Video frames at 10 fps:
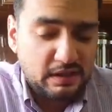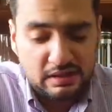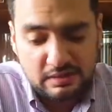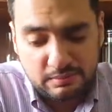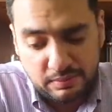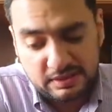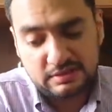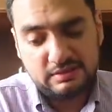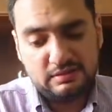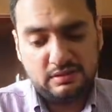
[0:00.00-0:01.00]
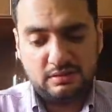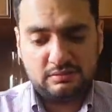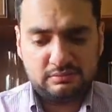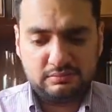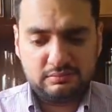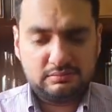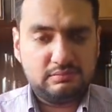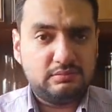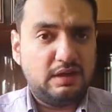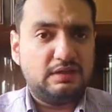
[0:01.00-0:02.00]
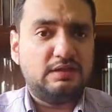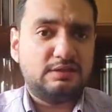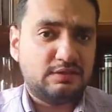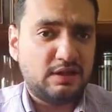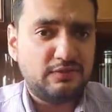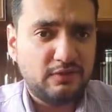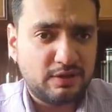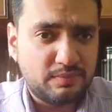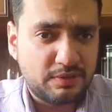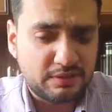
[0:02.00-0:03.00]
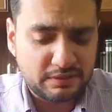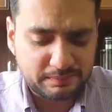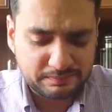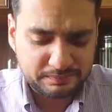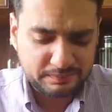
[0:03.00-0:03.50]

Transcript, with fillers: uh, but you know, I think it's time we compare them.